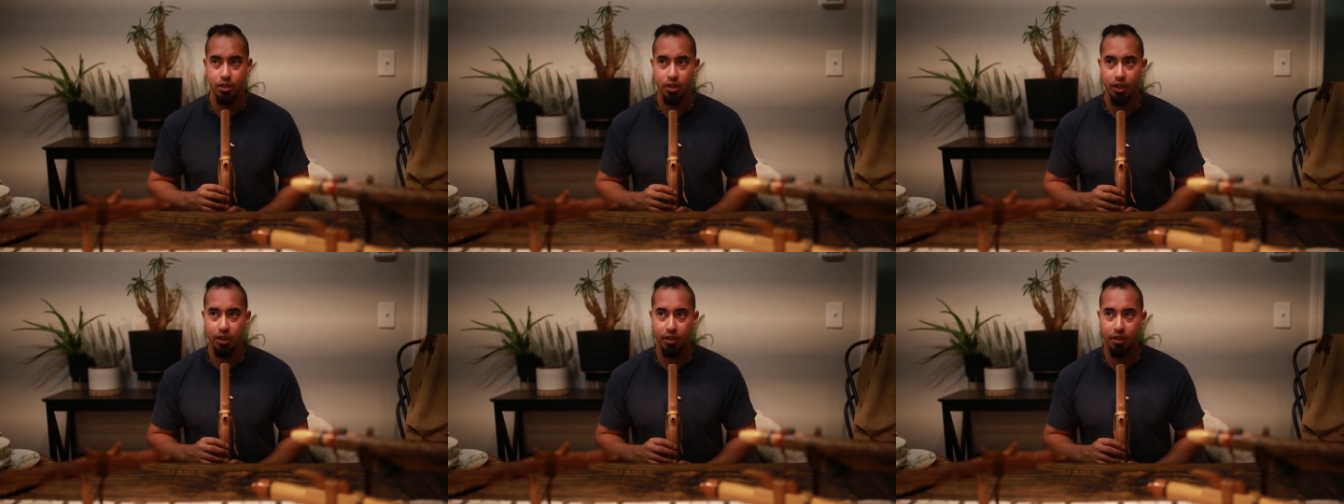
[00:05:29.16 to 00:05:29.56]

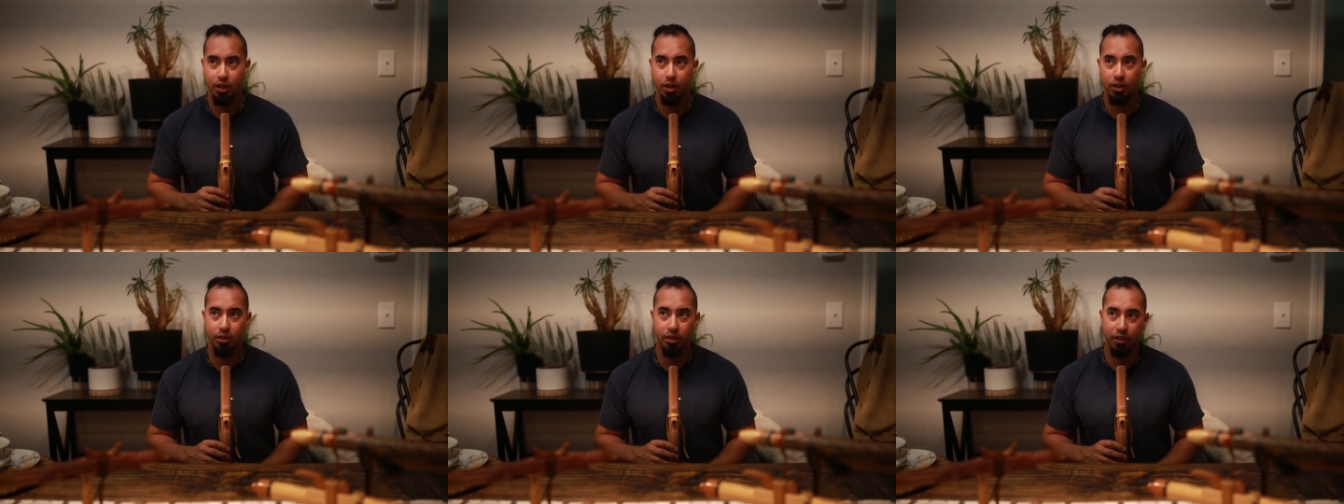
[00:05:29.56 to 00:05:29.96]
I
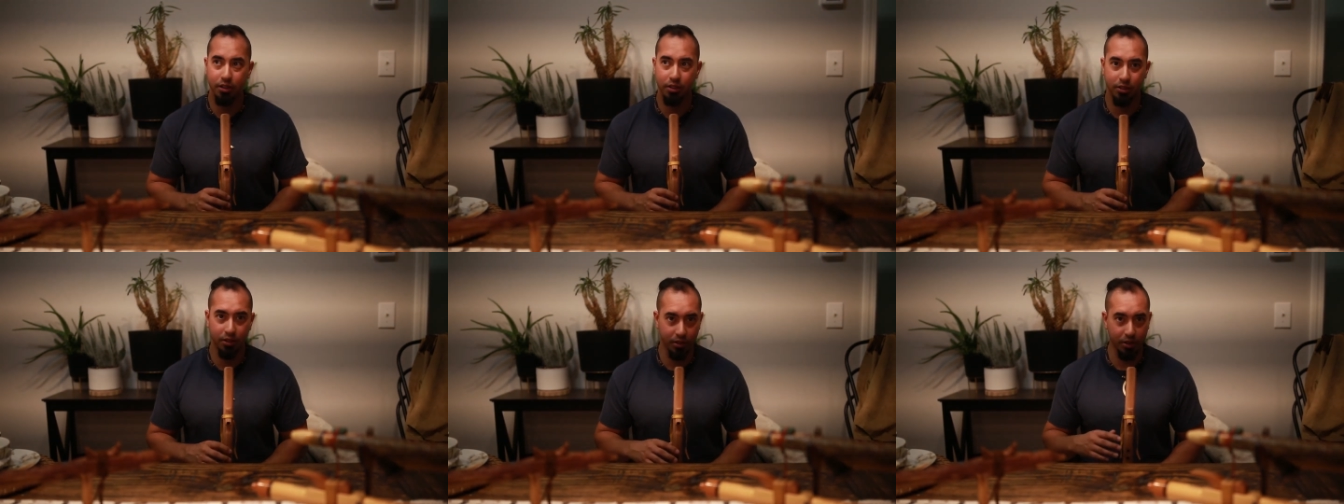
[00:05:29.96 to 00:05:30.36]
call
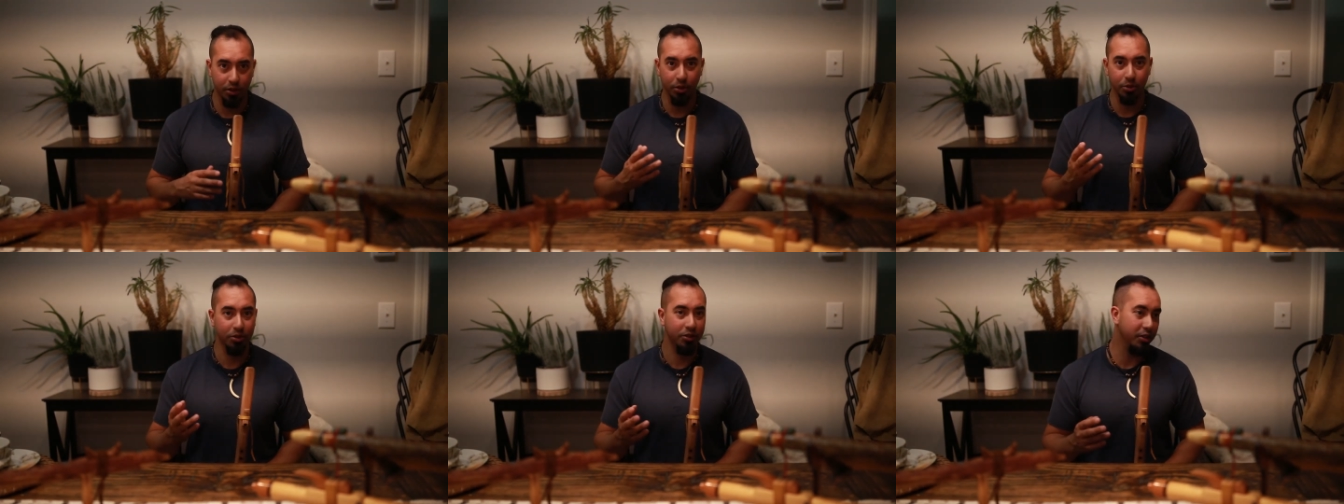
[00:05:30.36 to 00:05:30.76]
these the
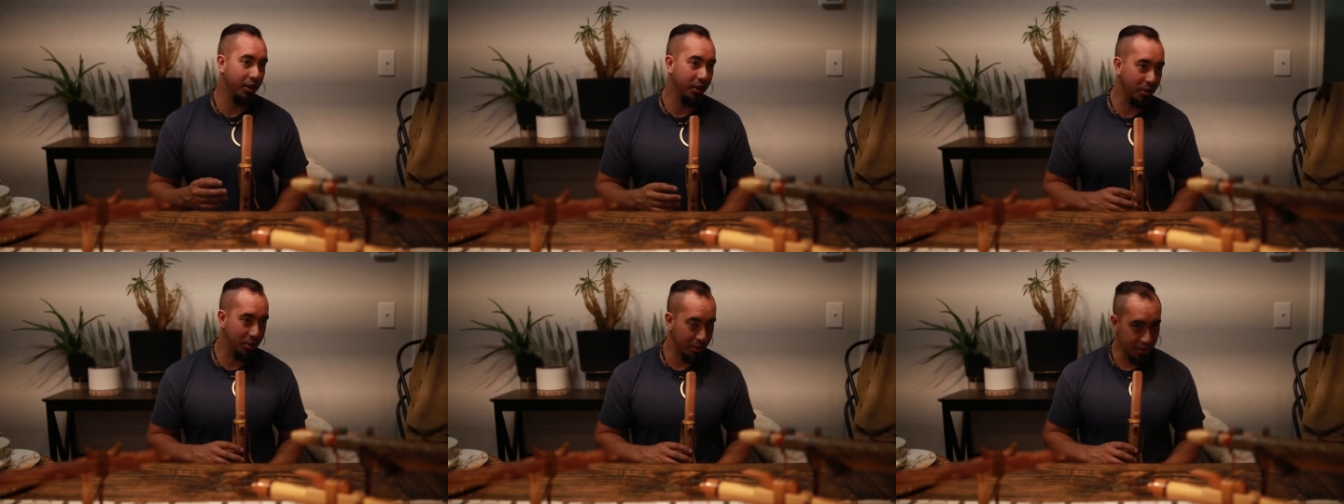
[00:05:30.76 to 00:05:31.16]
toot
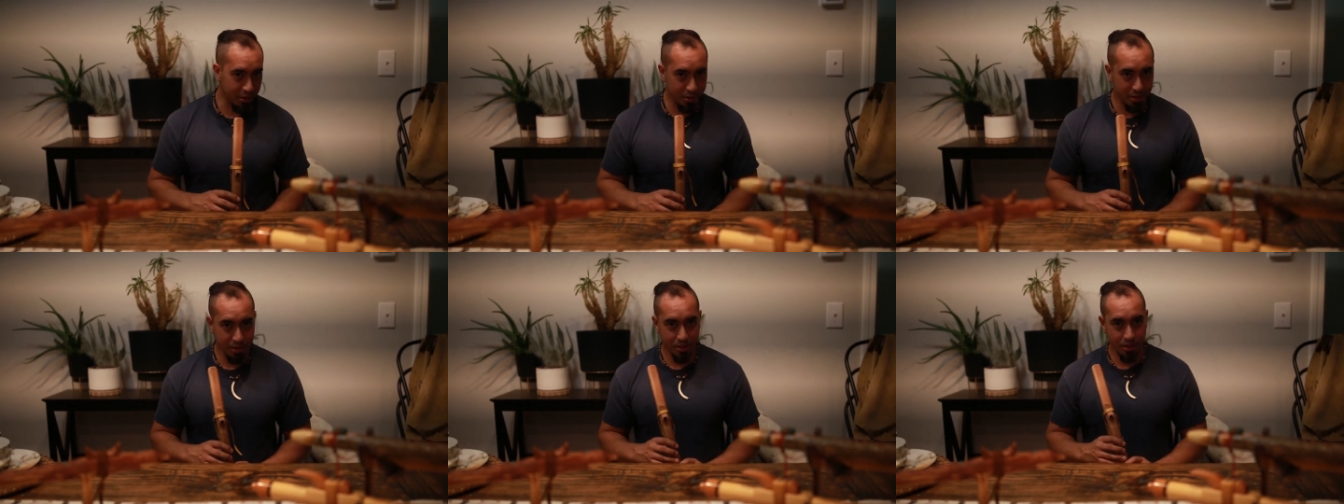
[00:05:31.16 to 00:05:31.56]
songs,
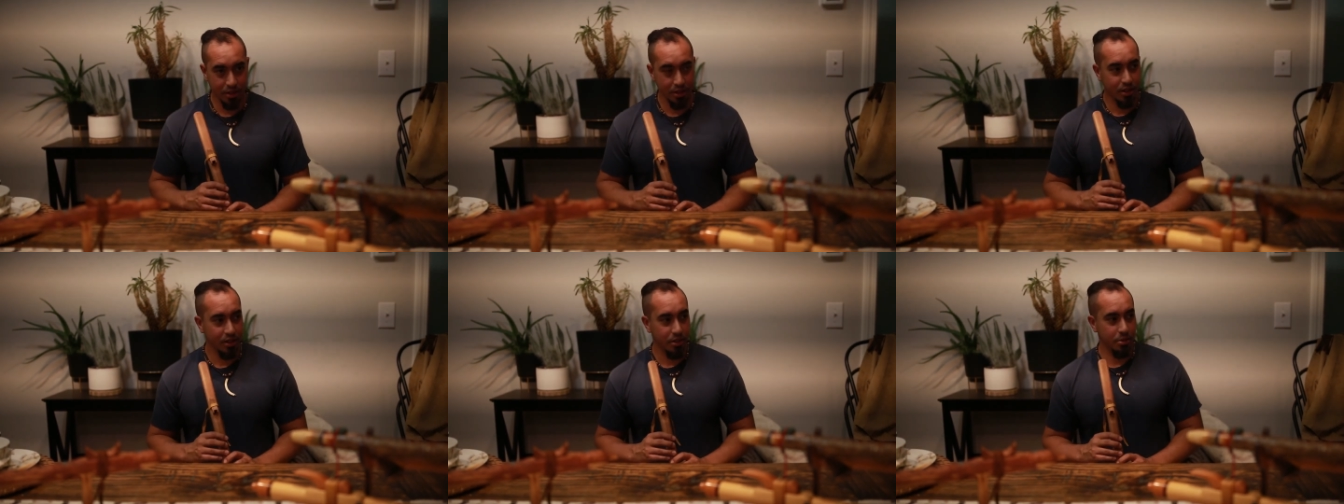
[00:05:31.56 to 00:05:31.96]

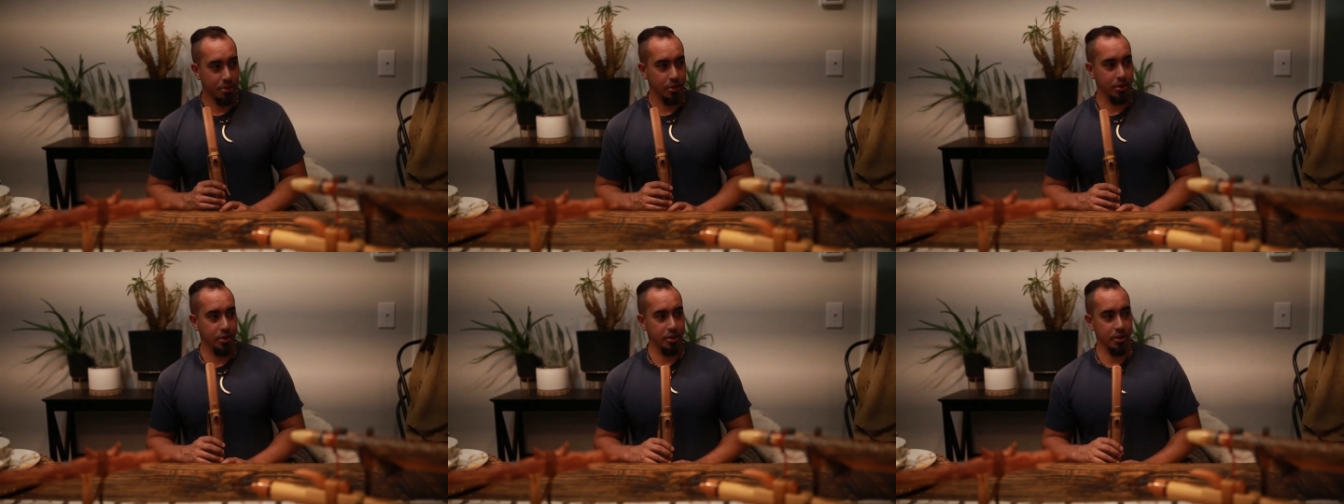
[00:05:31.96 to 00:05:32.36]

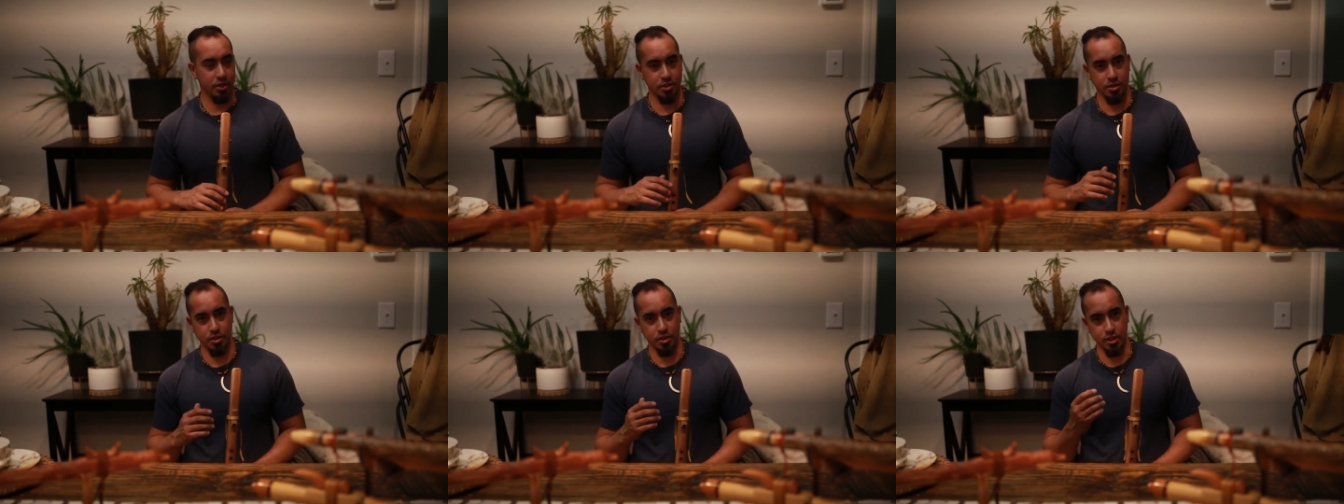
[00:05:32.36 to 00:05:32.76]
where
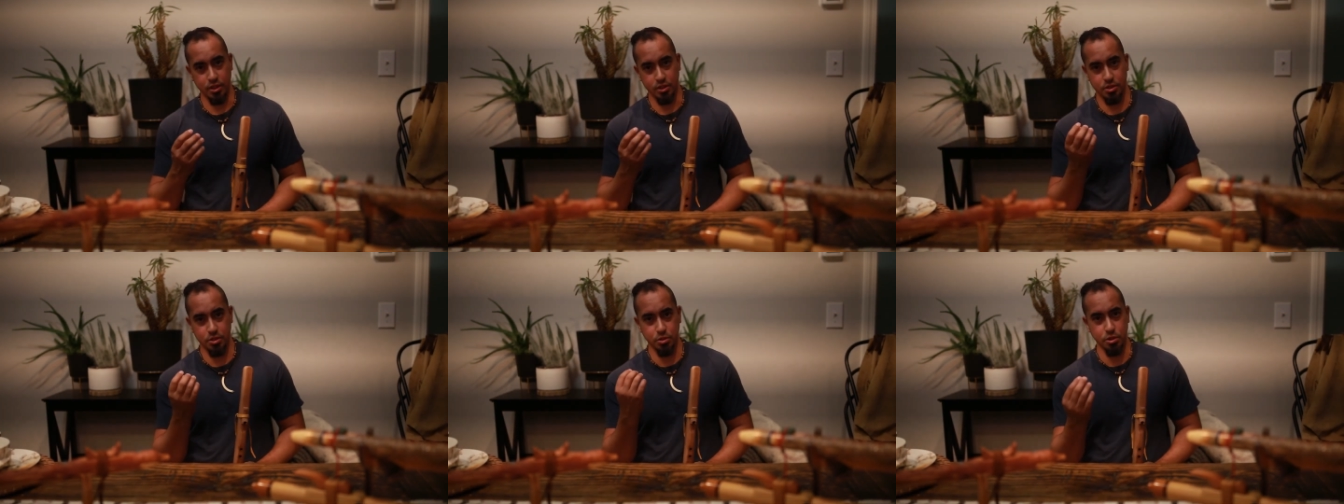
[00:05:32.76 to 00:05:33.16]
it's like
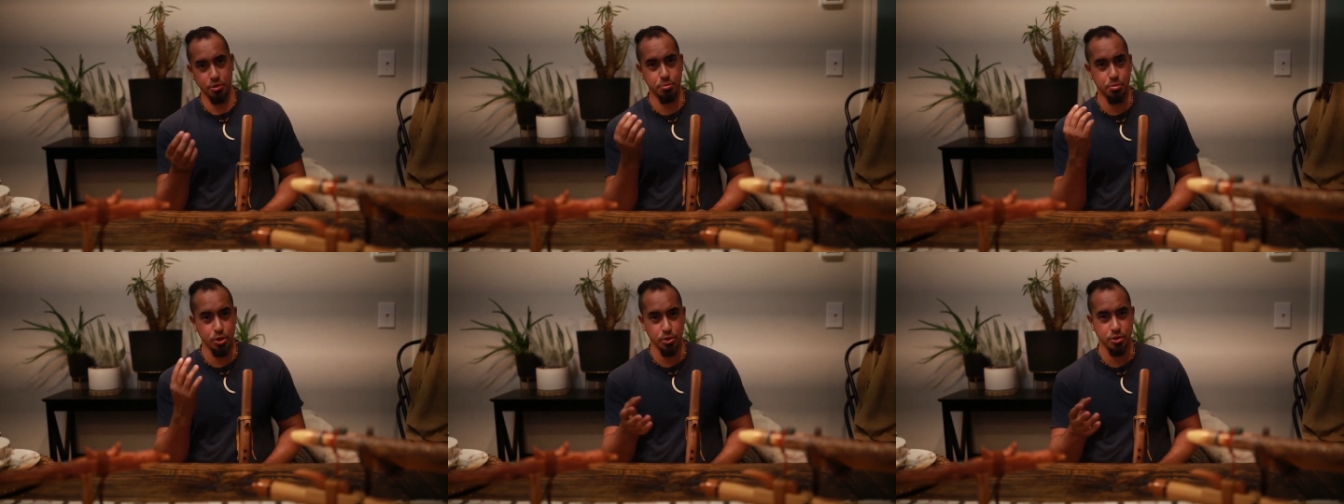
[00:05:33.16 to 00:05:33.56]

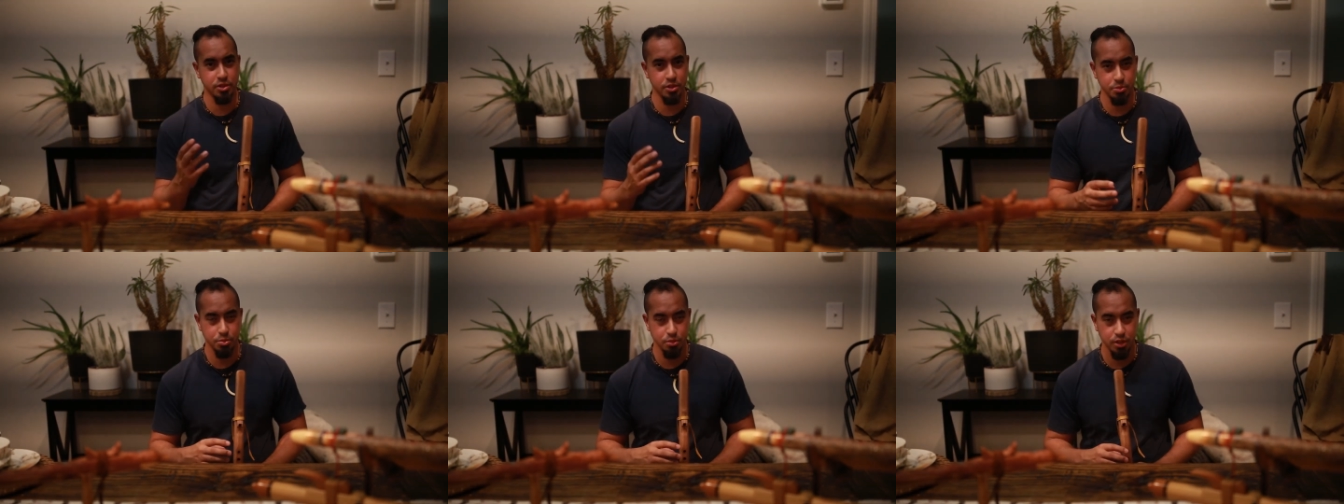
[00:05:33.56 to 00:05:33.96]
short bursts
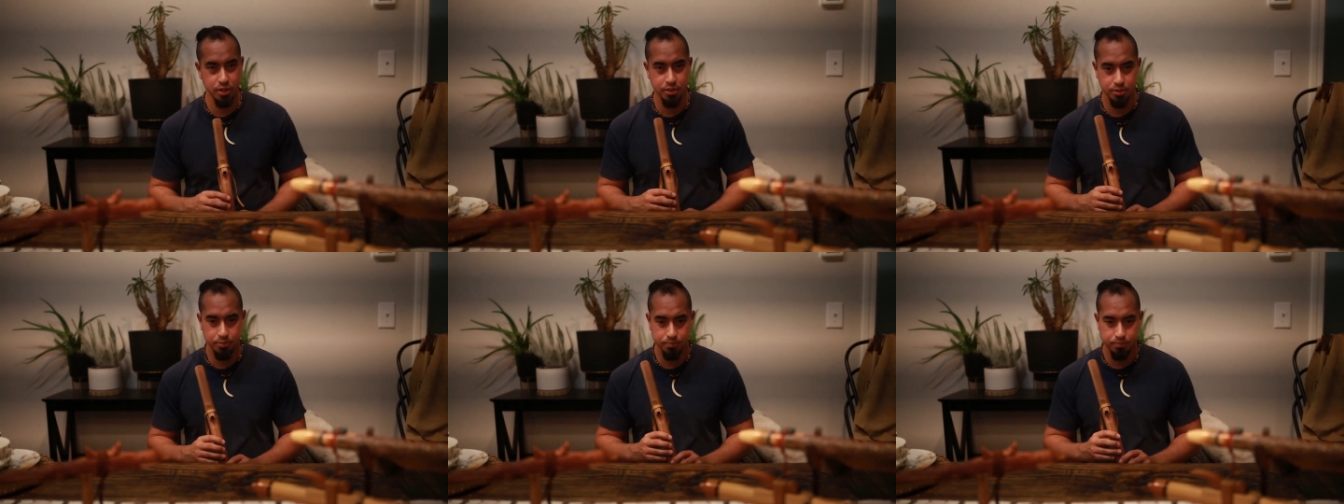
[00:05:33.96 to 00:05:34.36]
of breath.